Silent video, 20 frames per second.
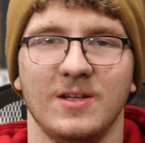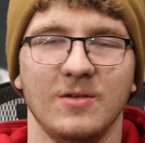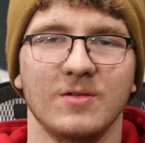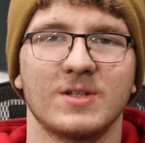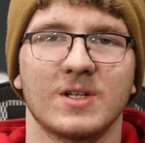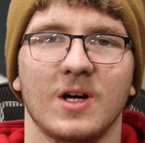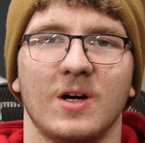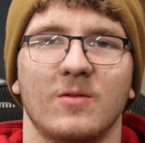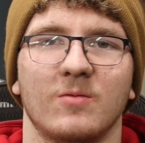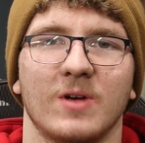use
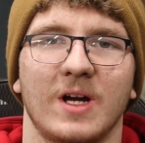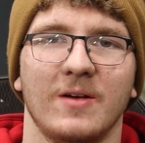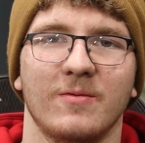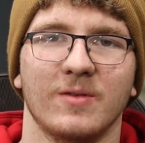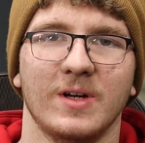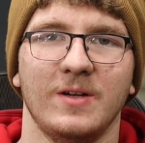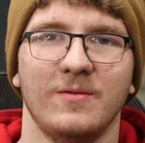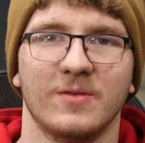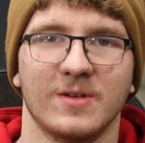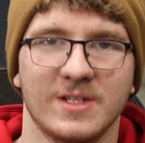code
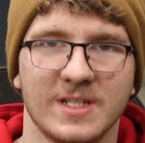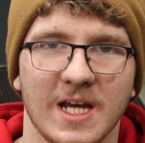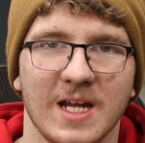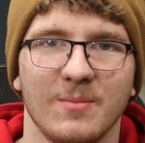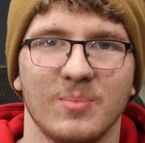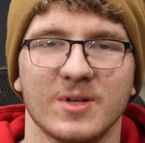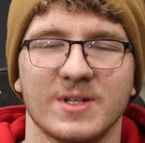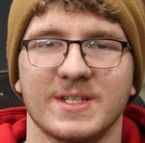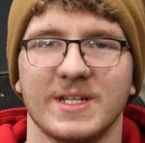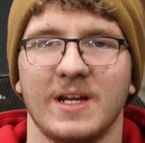Revreign for
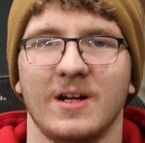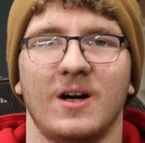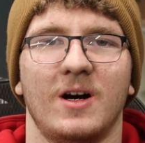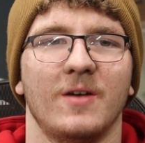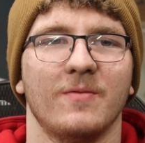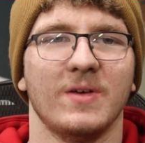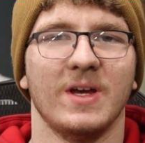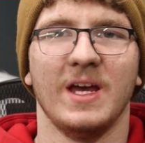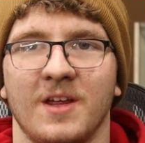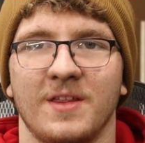10%
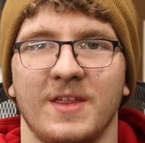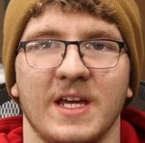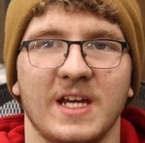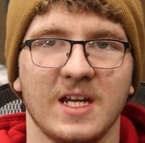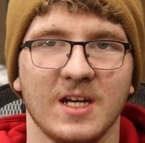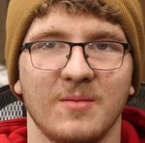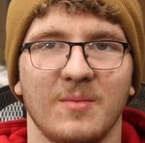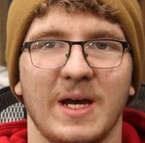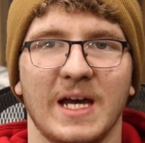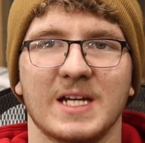off. Thank
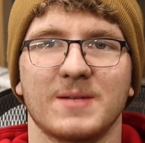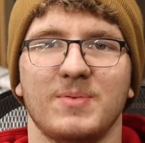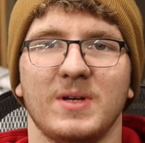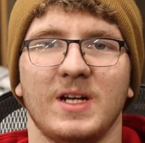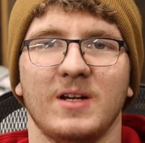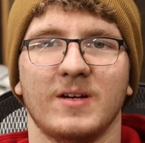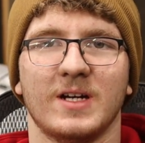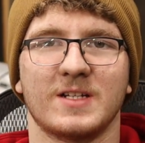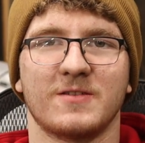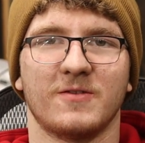you to
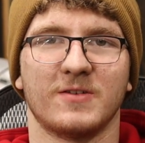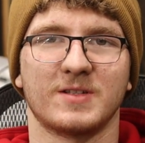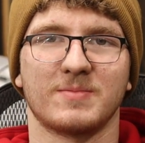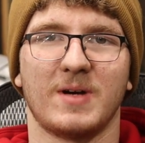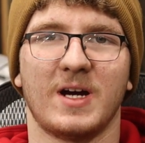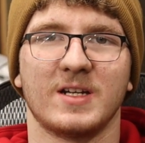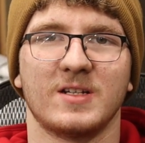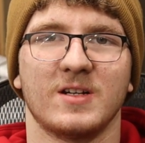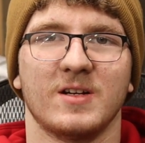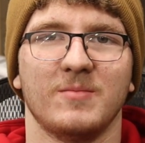MaxPeedingRods for
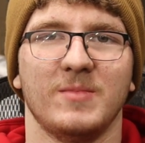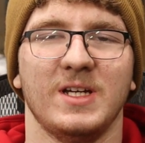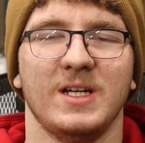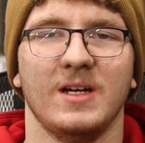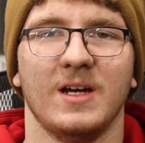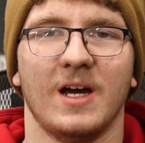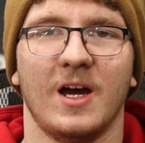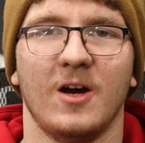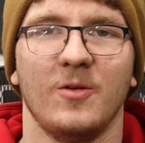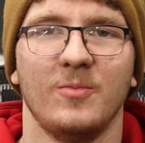sponsoring
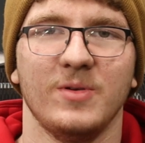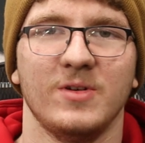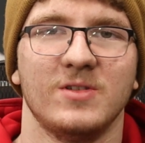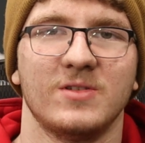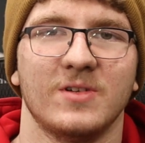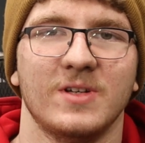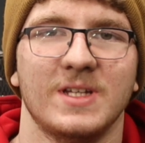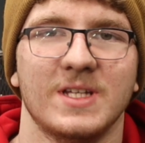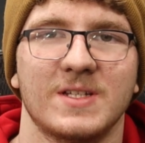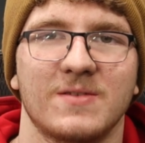me. I hope you
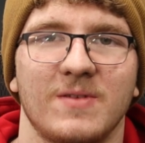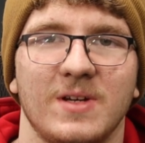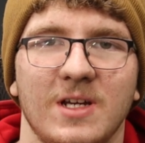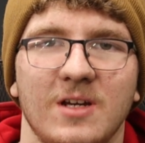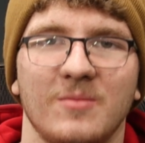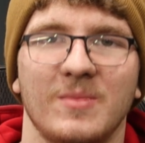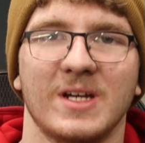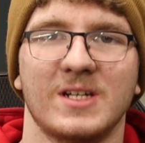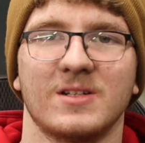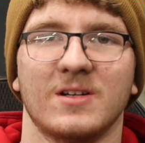enjoyed this
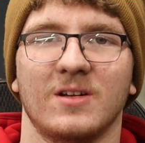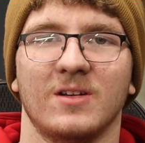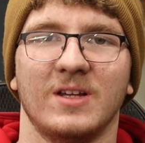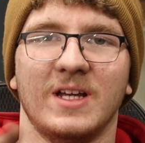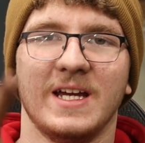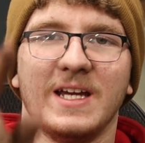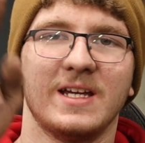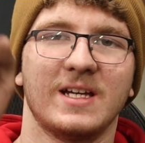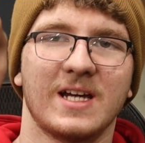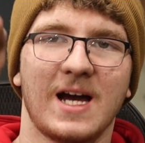video. Make sure to
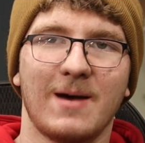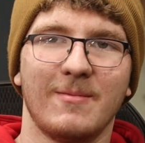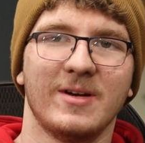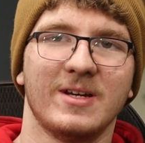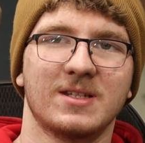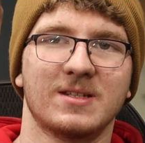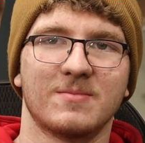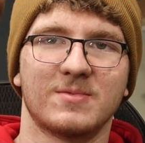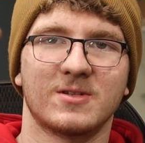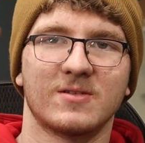like, comment,
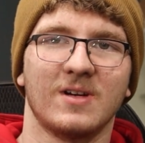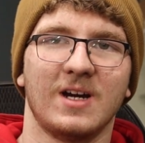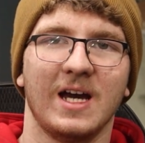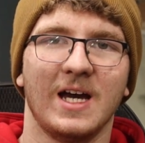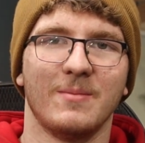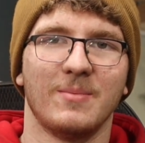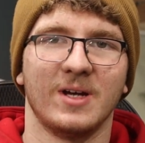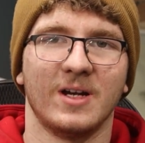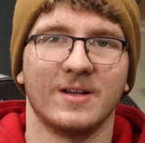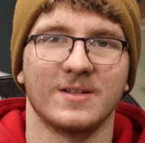and
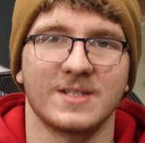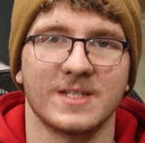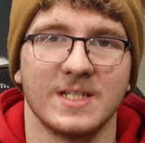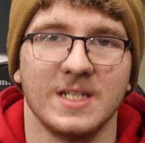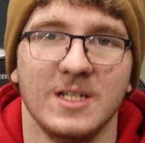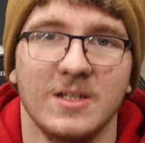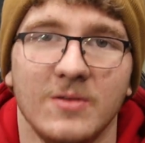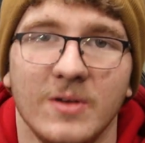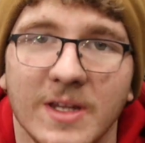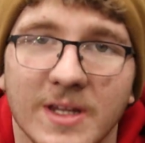subscribe, and I'll see
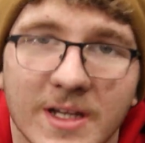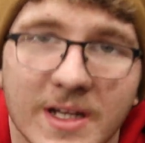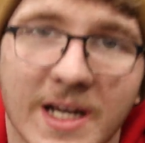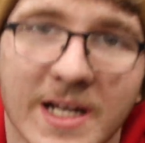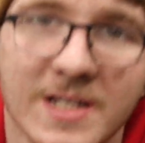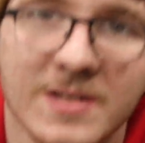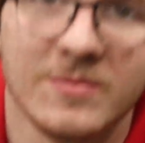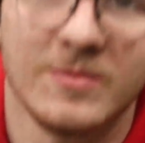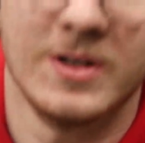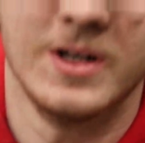you in the next